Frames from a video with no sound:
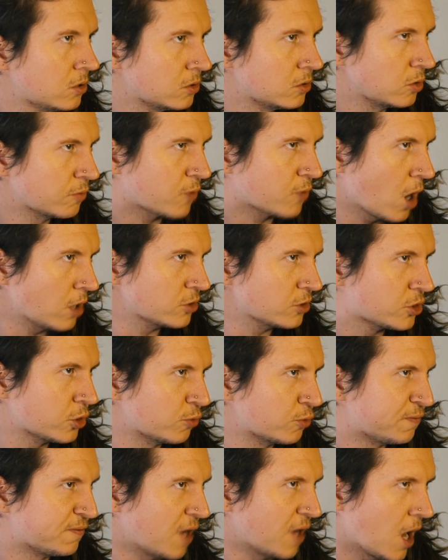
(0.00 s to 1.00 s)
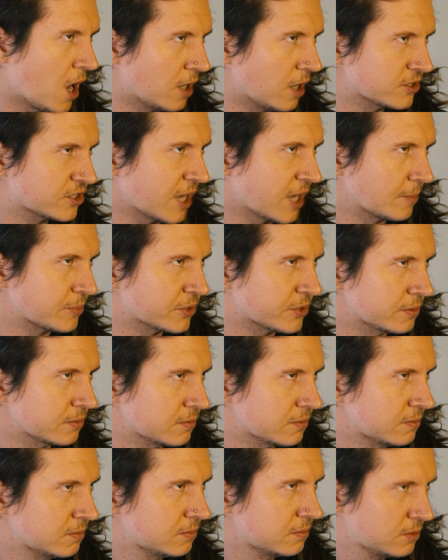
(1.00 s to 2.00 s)
You've gone too far,
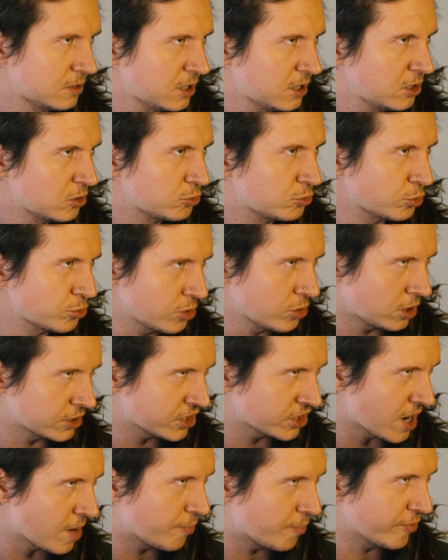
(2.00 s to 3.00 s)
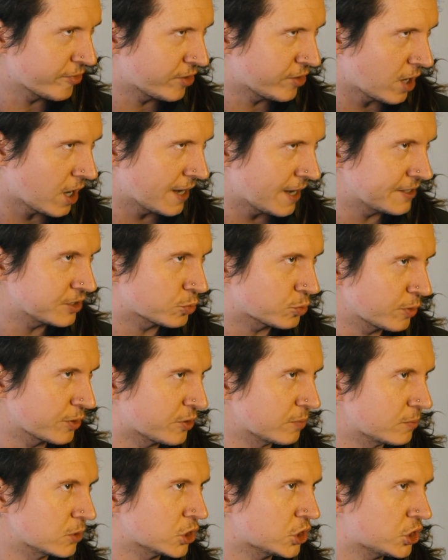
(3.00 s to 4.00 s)
Samson. Do not empathize with
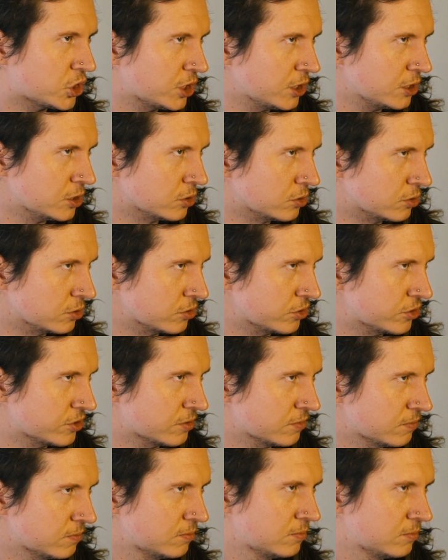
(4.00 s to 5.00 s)
the machines.